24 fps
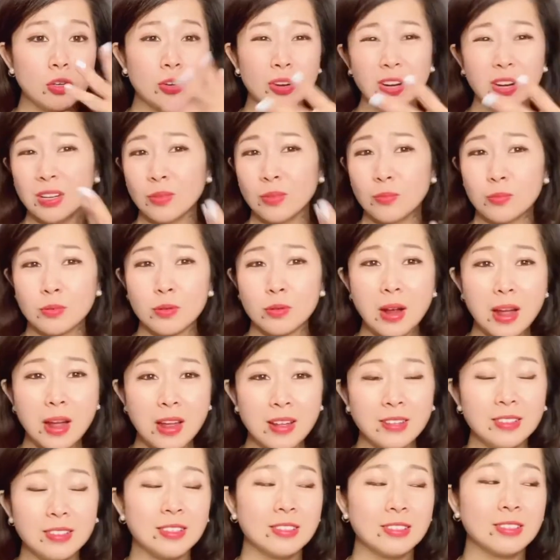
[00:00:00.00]
the
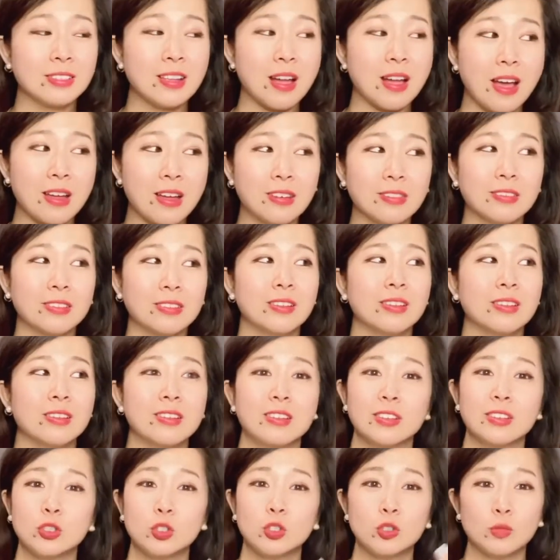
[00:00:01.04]
price, it's not
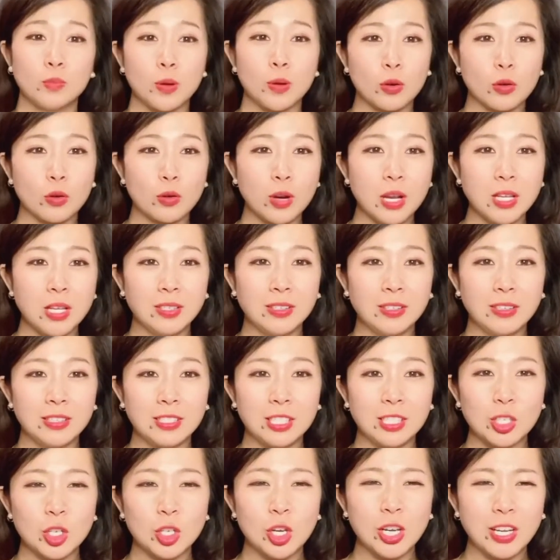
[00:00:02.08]
super crazy
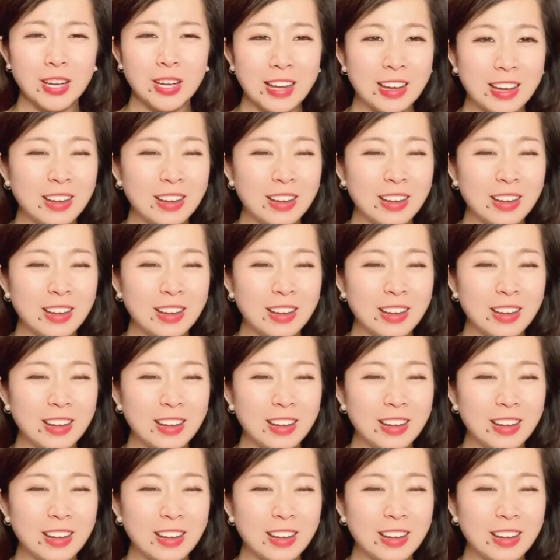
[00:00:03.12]
as Chanel,